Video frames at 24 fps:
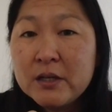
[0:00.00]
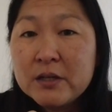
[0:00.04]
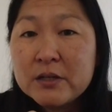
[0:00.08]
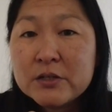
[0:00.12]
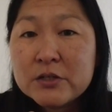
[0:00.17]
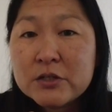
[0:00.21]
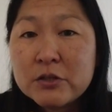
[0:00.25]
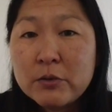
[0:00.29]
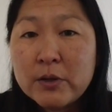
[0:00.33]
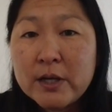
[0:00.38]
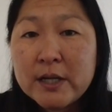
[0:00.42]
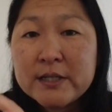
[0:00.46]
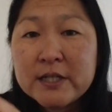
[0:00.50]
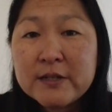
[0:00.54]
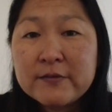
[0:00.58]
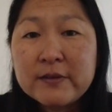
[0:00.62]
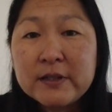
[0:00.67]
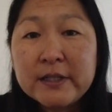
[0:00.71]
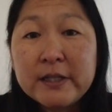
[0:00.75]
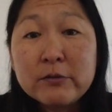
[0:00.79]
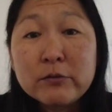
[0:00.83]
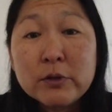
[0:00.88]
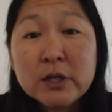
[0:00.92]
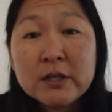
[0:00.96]
So I
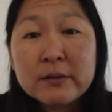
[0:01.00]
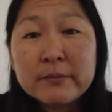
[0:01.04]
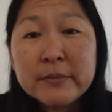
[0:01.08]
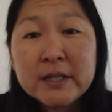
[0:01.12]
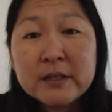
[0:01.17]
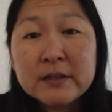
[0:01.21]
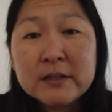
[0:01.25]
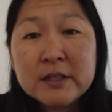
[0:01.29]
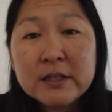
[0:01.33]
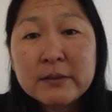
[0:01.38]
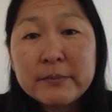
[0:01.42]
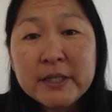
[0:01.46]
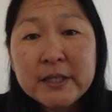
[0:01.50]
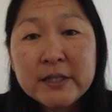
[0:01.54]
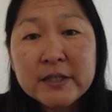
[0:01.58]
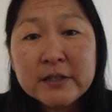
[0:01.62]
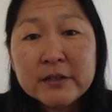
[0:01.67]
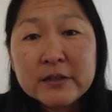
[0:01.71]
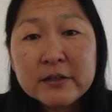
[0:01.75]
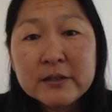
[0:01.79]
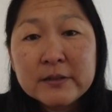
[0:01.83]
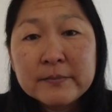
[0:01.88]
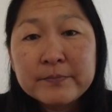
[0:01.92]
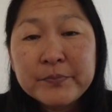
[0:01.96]
definitely recommend coming
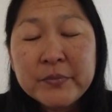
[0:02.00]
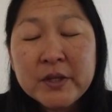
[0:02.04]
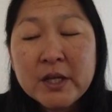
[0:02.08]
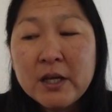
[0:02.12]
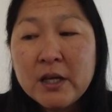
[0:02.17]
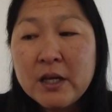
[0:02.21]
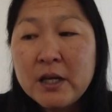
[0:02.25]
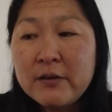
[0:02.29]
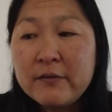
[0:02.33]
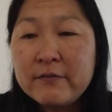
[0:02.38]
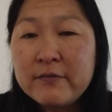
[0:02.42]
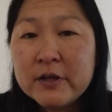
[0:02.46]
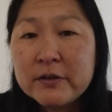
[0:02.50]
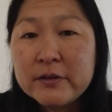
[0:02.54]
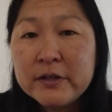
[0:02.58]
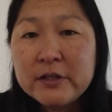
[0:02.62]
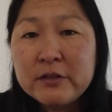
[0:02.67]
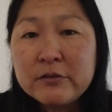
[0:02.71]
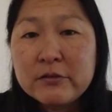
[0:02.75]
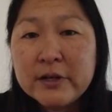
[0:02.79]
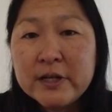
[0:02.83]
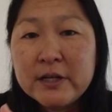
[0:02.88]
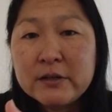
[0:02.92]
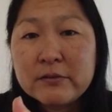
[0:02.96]
here. Very
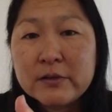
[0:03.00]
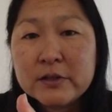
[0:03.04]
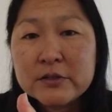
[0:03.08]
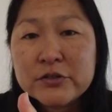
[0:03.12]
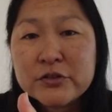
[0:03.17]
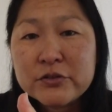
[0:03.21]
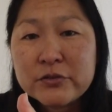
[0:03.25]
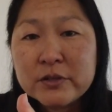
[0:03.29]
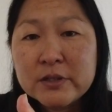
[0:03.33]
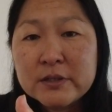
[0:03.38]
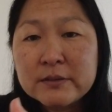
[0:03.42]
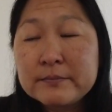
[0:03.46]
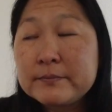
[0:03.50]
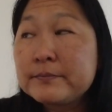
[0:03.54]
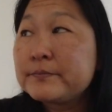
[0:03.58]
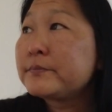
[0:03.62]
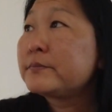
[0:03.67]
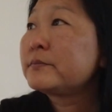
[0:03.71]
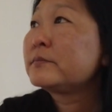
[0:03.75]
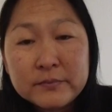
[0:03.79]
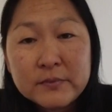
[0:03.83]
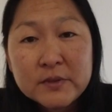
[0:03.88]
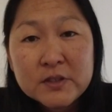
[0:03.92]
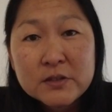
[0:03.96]
great restaurant.
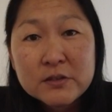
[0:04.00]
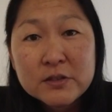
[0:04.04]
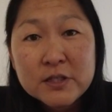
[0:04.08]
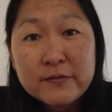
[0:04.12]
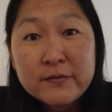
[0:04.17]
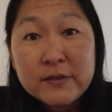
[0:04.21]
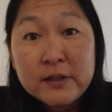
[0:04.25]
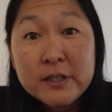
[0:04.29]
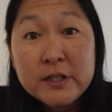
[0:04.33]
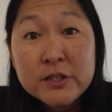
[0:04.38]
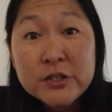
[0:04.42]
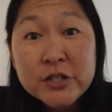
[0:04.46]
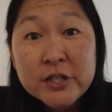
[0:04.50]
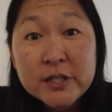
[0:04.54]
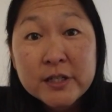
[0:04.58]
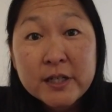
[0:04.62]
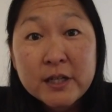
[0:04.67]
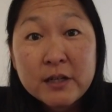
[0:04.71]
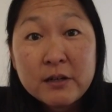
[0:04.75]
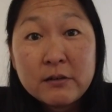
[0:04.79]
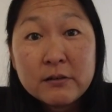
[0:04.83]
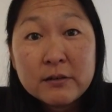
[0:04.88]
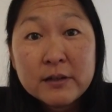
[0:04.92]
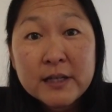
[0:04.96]
So definitely check
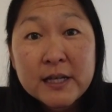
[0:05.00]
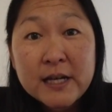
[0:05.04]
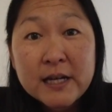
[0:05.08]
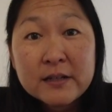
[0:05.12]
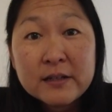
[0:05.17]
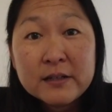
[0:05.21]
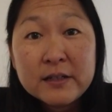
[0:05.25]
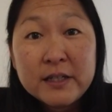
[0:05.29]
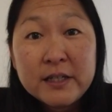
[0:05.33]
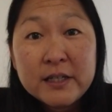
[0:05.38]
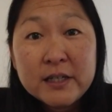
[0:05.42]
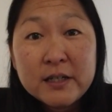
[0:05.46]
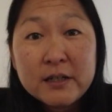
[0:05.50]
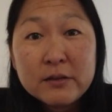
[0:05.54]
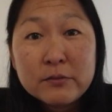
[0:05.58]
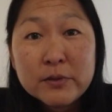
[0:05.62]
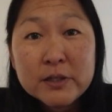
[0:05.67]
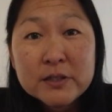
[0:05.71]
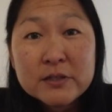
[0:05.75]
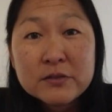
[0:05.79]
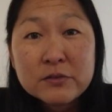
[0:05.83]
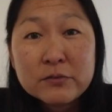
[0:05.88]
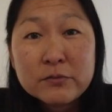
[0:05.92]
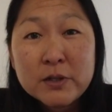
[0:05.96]
out Catania,
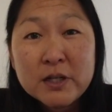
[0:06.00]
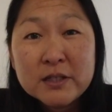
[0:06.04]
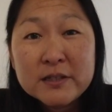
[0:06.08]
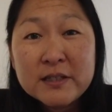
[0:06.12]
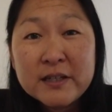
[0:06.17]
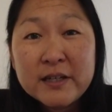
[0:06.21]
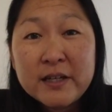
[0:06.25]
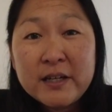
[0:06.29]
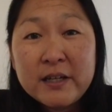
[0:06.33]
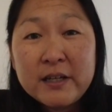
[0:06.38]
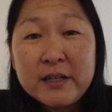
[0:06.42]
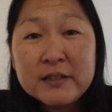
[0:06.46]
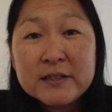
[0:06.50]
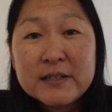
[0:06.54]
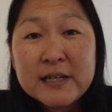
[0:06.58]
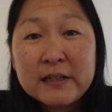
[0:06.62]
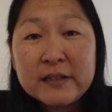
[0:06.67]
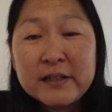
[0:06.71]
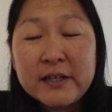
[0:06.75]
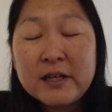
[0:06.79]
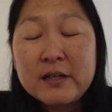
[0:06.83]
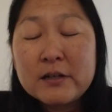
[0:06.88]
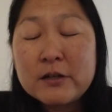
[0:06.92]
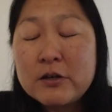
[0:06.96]
Ristorante,
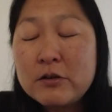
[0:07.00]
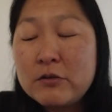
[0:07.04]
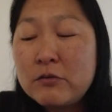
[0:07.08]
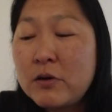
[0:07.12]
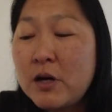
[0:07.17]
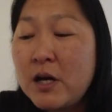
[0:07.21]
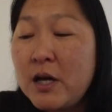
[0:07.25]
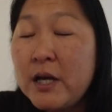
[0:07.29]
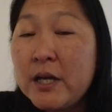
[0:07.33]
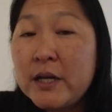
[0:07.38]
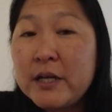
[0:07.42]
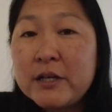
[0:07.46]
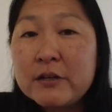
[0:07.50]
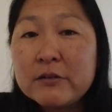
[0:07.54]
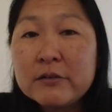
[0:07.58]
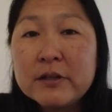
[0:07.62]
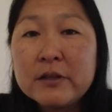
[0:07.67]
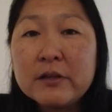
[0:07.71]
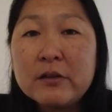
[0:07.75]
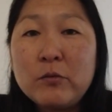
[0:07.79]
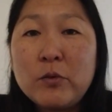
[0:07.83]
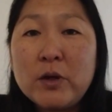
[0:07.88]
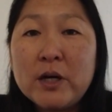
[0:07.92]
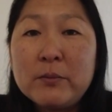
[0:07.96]
Italiano here
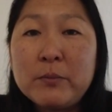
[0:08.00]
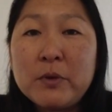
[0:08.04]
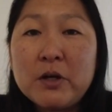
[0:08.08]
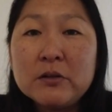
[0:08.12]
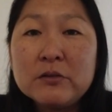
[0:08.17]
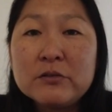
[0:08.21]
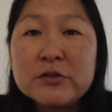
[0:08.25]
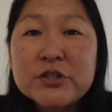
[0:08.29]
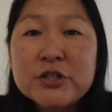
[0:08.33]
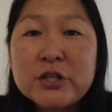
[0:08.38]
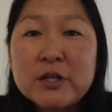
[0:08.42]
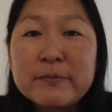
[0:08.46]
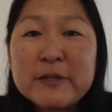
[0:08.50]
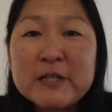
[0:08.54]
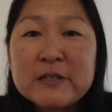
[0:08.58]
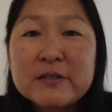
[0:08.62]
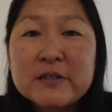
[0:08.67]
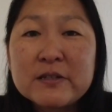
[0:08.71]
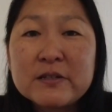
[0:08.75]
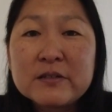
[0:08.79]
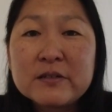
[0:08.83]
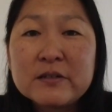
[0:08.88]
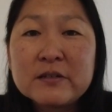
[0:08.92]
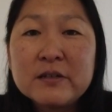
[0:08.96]
in the Waimalu shopping
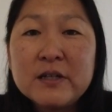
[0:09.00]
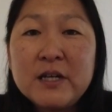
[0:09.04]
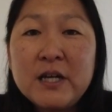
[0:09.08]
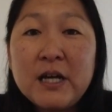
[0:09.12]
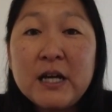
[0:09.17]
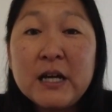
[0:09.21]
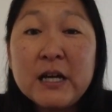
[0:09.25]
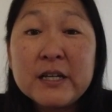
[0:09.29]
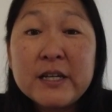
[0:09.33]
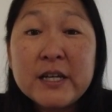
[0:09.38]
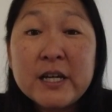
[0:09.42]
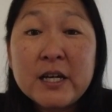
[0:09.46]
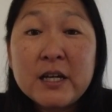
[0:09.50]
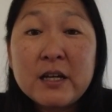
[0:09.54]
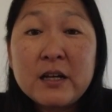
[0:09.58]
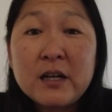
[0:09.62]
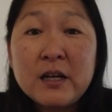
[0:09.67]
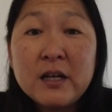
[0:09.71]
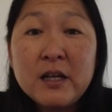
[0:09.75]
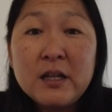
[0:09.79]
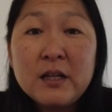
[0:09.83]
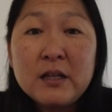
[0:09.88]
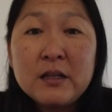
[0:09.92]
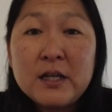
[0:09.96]
center. Again,
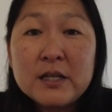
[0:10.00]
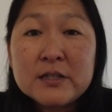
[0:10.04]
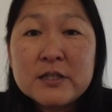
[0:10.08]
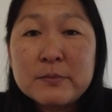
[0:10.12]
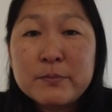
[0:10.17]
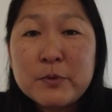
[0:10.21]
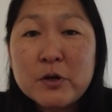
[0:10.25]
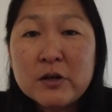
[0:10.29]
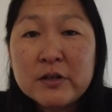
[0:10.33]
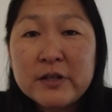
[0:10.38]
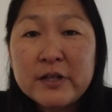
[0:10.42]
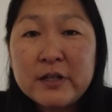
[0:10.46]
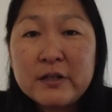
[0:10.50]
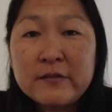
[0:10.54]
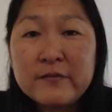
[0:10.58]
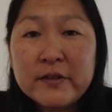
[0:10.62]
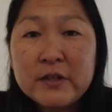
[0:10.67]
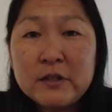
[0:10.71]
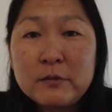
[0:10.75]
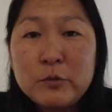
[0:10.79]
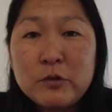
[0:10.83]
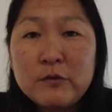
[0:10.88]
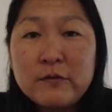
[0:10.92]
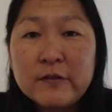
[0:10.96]
lots of parking
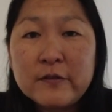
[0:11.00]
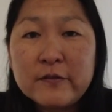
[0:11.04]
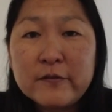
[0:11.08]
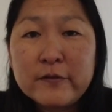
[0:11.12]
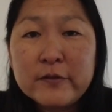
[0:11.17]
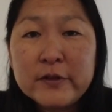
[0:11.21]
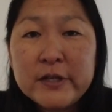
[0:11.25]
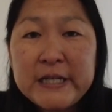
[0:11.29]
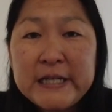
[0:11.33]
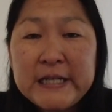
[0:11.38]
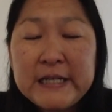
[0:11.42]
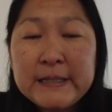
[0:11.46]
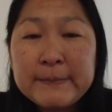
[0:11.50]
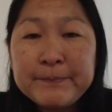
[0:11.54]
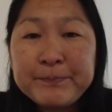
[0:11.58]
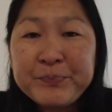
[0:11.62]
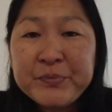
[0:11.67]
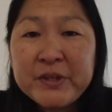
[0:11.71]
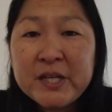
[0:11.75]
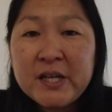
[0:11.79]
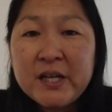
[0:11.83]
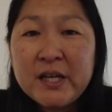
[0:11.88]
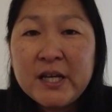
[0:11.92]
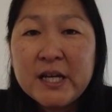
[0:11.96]
available for free,
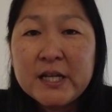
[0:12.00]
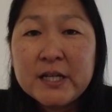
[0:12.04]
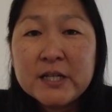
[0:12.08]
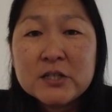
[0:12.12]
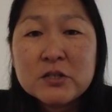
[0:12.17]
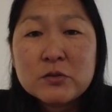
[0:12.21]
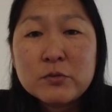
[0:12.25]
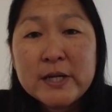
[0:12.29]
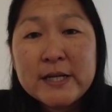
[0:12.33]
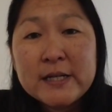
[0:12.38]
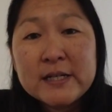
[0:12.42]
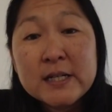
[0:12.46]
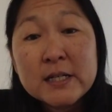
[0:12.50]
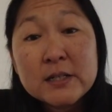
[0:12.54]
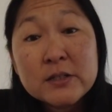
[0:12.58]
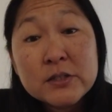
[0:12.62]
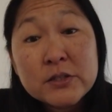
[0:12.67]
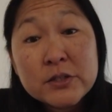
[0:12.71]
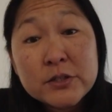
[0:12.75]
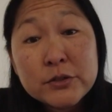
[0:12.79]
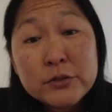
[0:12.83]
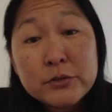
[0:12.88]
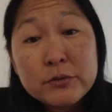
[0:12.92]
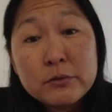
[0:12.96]
and it's right
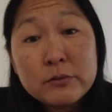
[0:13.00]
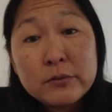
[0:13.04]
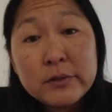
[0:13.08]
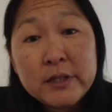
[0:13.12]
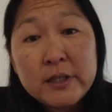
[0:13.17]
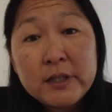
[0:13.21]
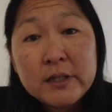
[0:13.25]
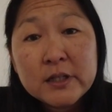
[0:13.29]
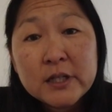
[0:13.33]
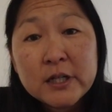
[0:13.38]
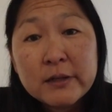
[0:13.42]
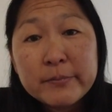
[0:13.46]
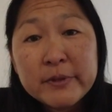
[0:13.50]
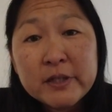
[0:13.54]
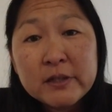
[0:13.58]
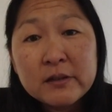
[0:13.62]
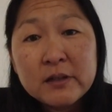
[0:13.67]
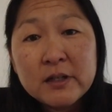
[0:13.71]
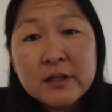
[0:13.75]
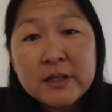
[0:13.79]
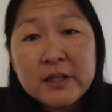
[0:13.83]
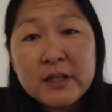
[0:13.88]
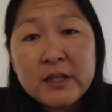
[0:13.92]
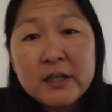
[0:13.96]
next to the
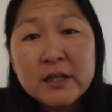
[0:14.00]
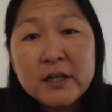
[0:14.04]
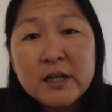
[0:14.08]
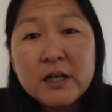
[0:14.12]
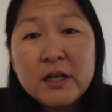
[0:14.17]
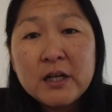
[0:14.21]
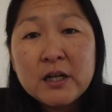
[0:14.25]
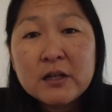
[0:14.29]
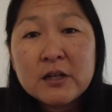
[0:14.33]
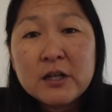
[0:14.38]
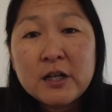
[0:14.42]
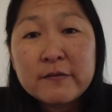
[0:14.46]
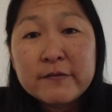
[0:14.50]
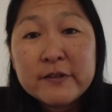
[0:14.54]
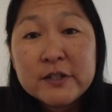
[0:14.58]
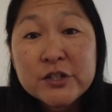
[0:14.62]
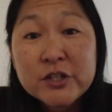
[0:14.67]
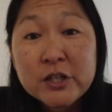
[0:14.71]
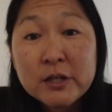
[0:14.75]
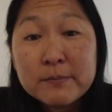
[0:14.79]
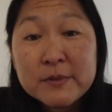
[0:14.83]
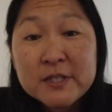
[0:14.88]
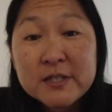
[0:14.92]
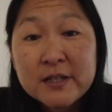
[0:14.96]
Capilani coffee
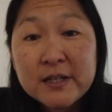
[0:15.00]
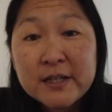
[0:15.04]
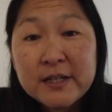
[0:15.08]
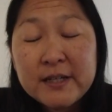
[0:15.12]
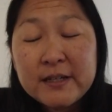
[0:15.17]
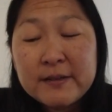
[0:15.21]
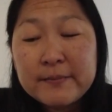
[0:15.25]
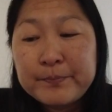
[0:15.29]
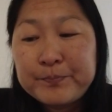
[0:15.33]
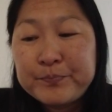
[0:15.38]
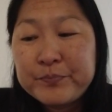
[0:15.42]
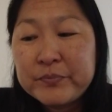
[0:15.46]
shop side.